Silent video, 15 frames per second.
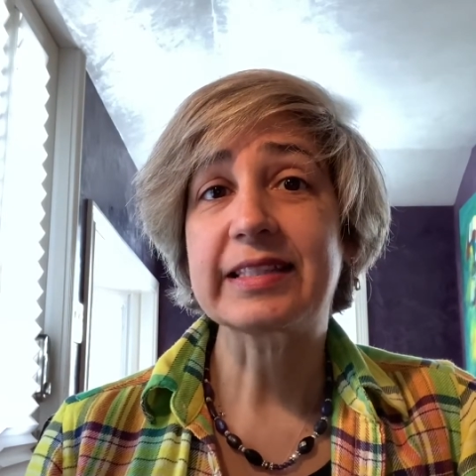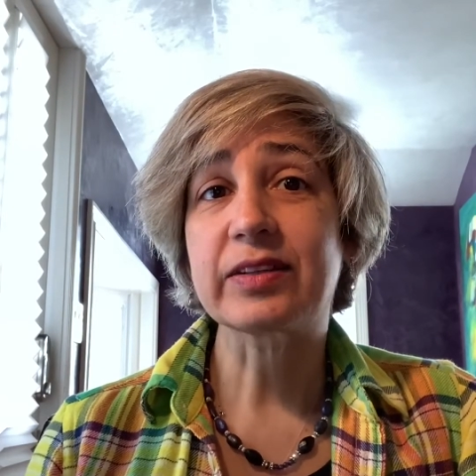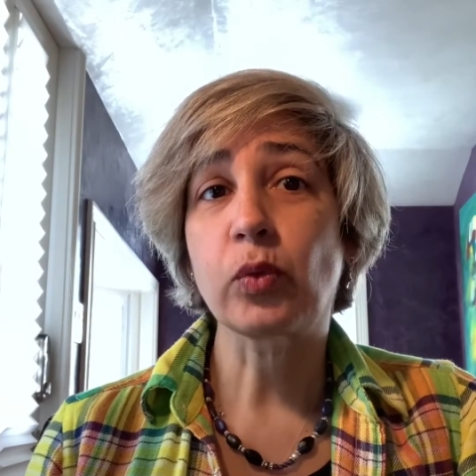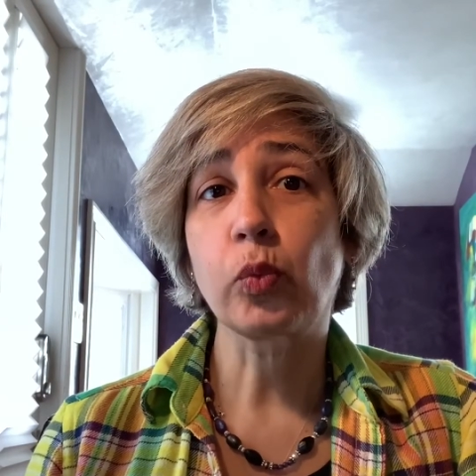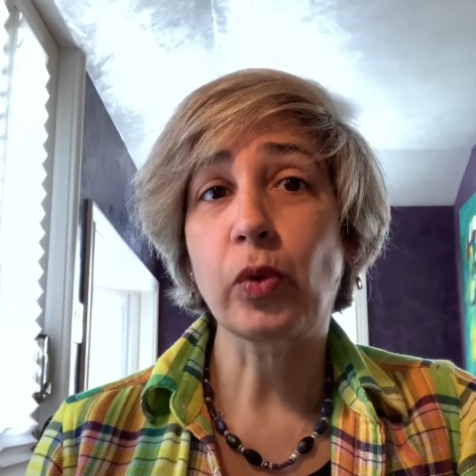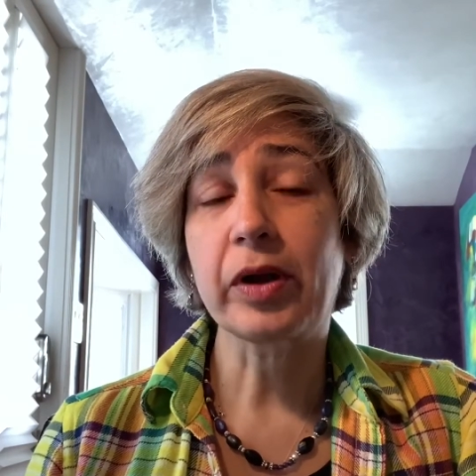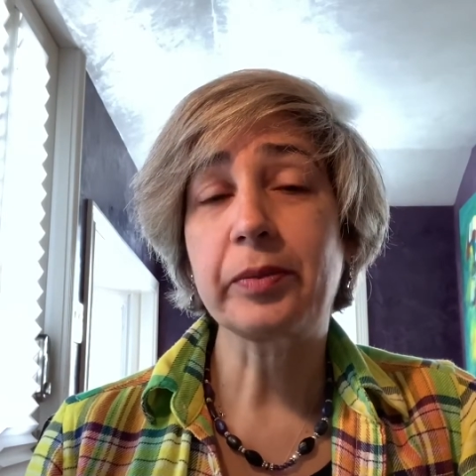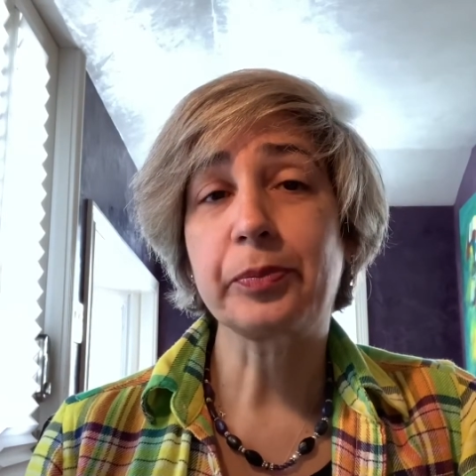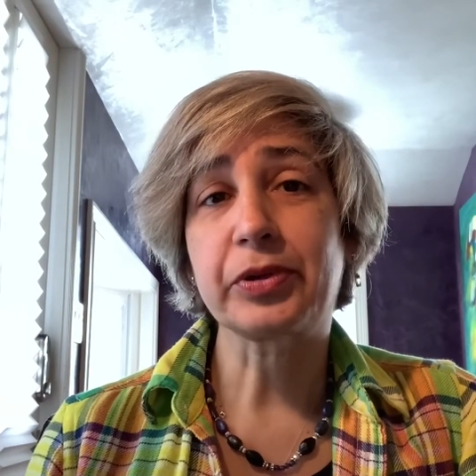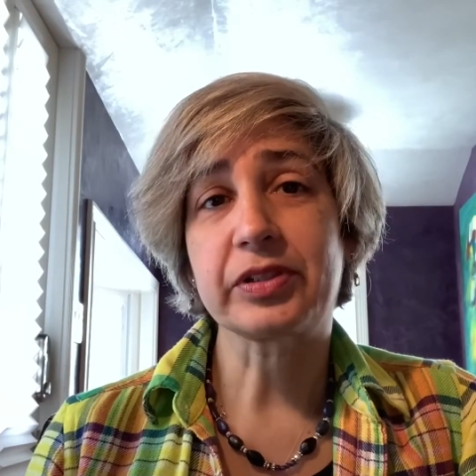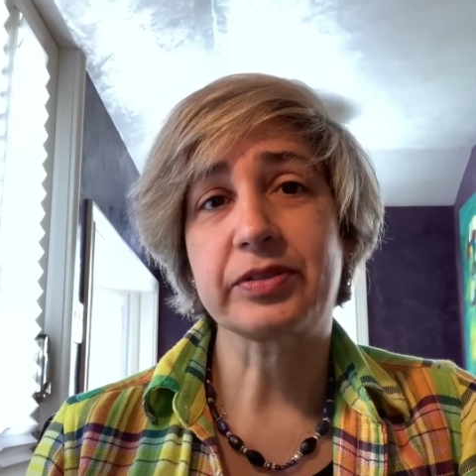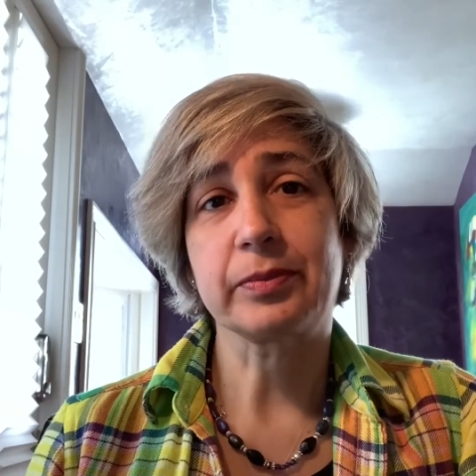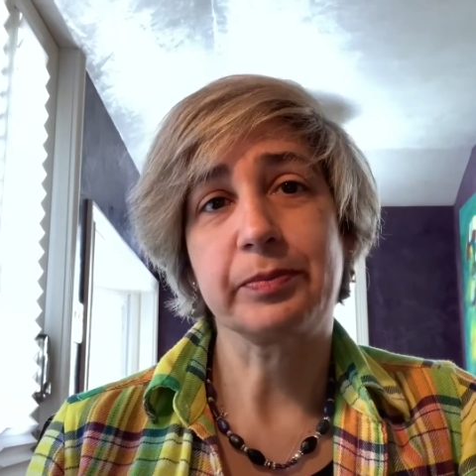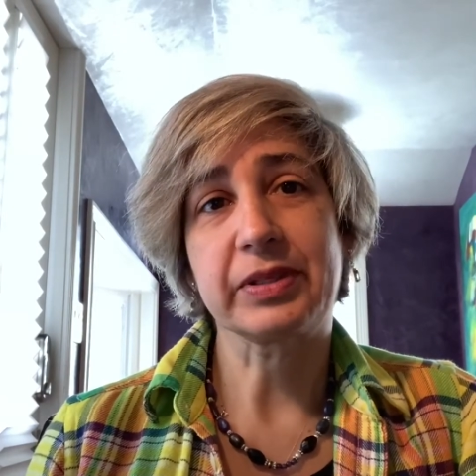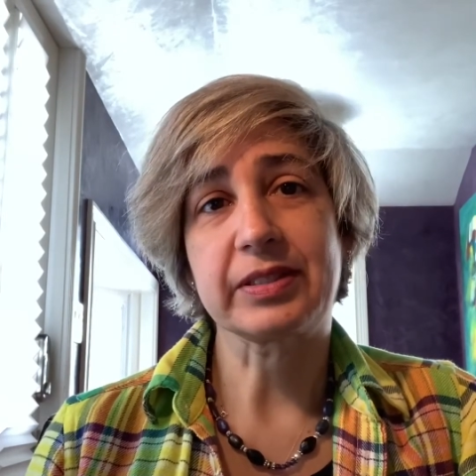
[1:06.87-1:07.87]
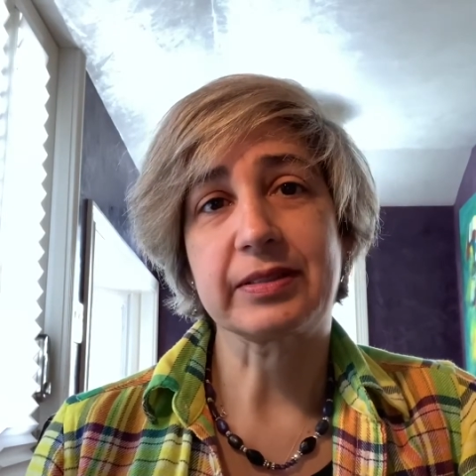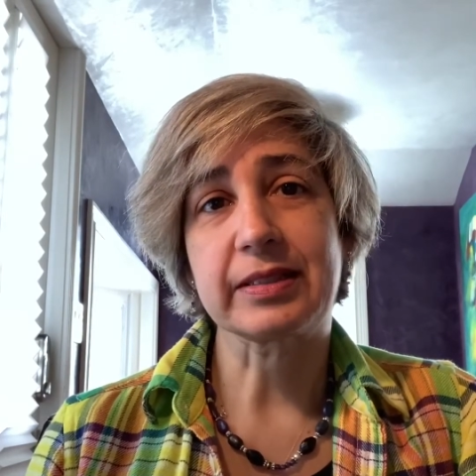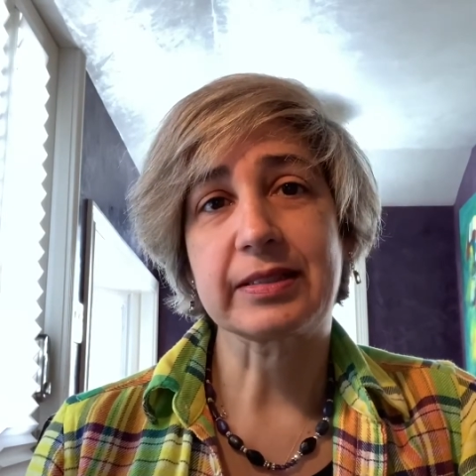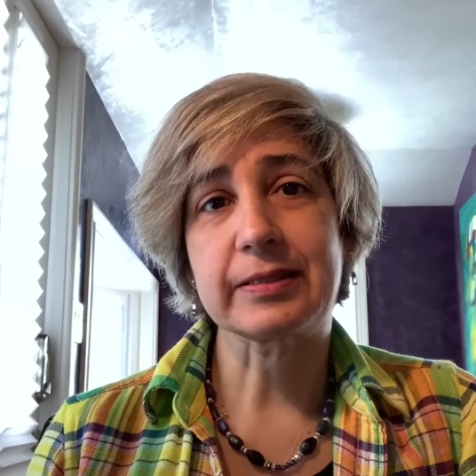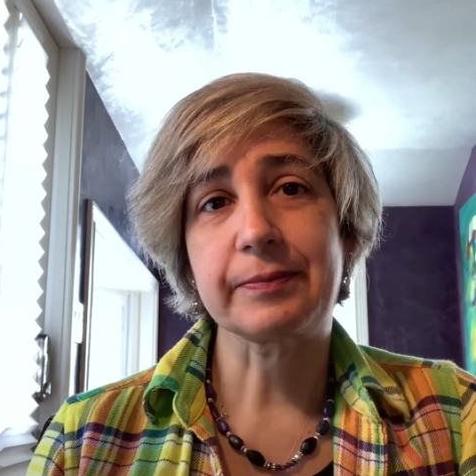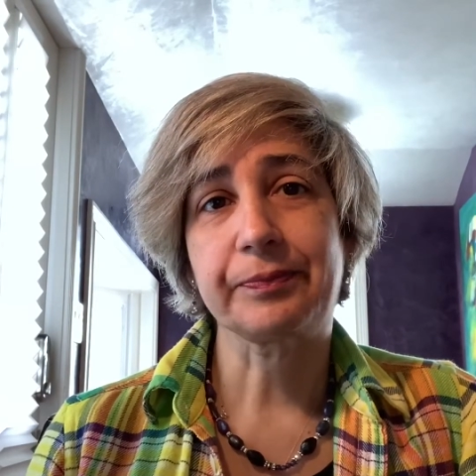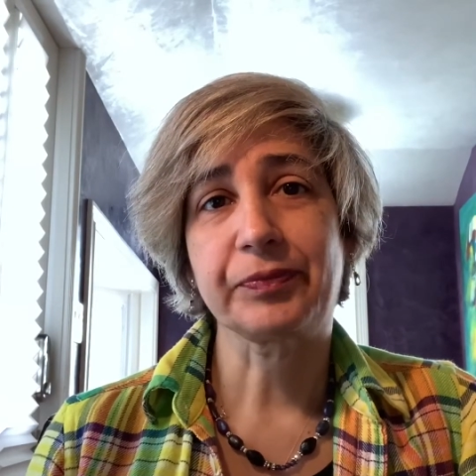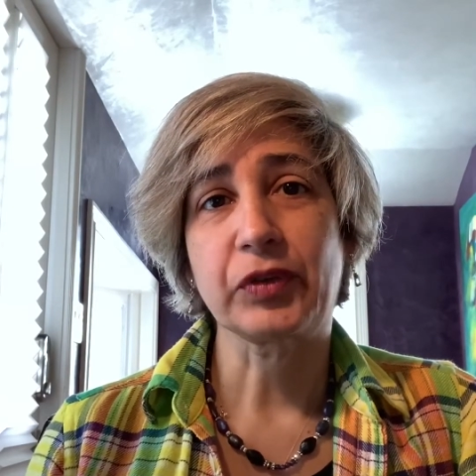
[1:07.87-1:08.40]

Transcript: a one-person business,